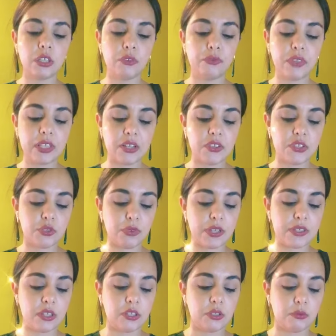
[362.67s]
you feel are
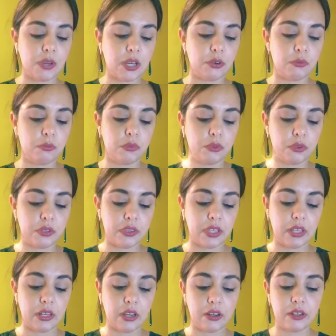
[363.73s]
stressing you out more
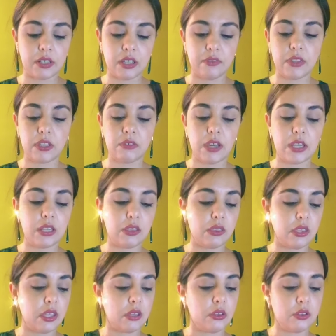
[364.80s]
than are giving you
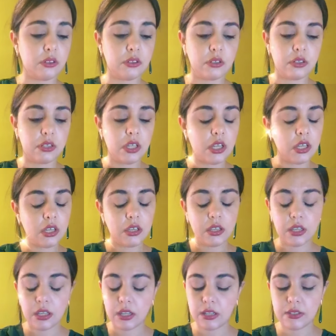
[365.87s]
anything good,
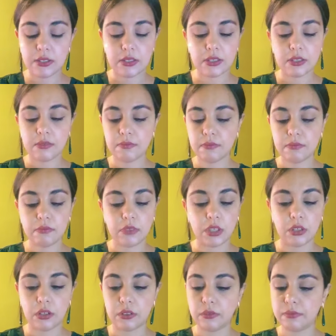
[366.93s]
it's,
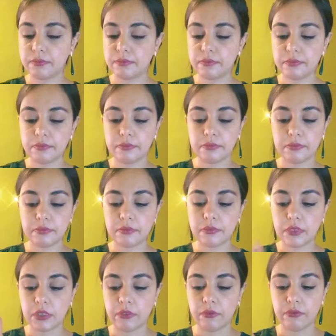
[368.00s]
you know,
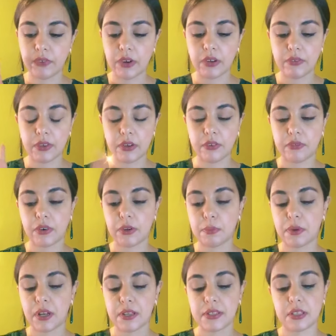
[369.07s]
very, very, very
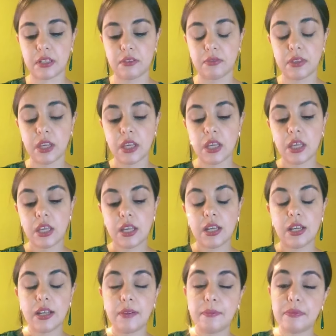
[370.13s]
positive.
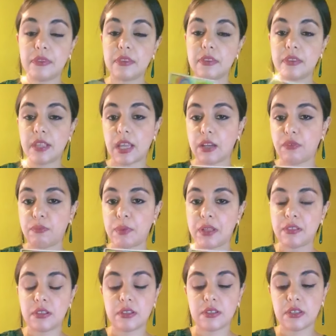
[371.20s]
Knight of
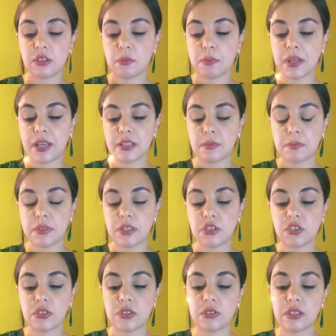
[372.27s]
Pentacles in your past
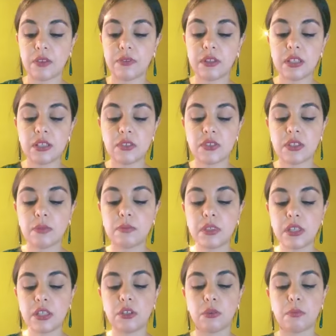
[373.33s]
position. So definitely there's
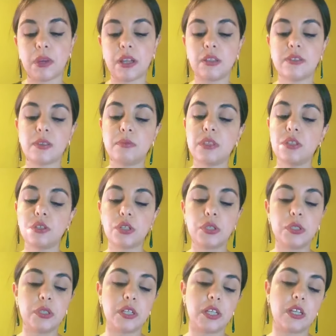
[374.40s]
something in your mind, something you're
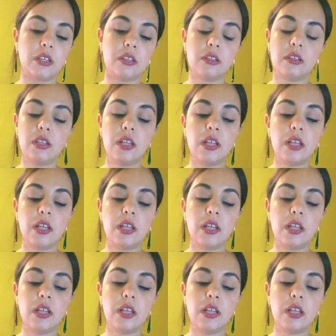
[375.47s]
cooking